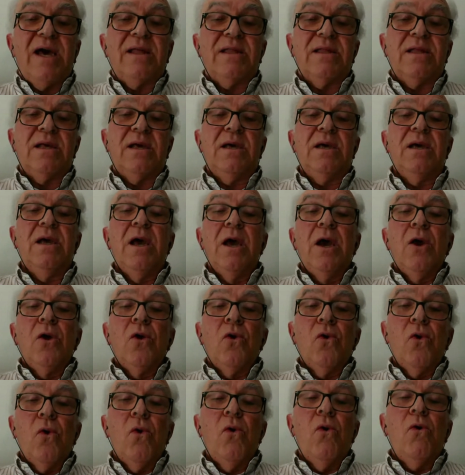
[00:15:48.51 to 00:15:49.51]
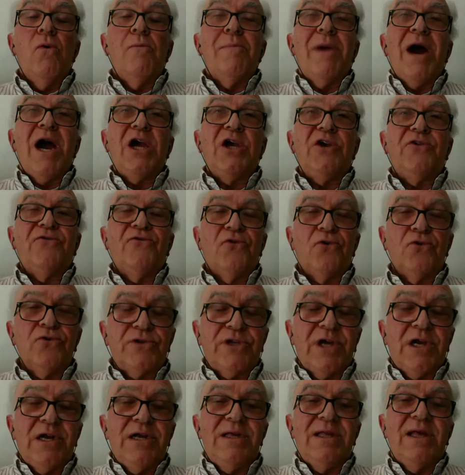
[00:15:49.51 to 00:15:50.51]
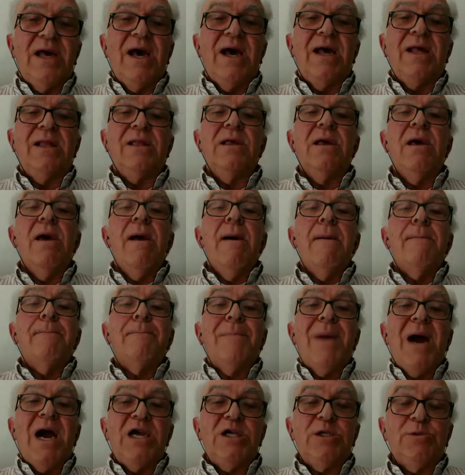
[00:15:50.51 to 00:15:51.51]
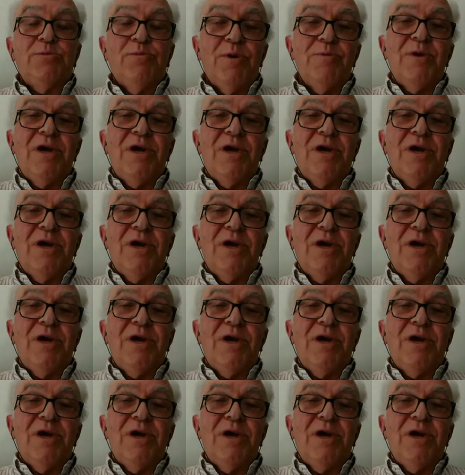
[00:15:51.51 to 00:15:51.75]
and for all we can use this and deal with this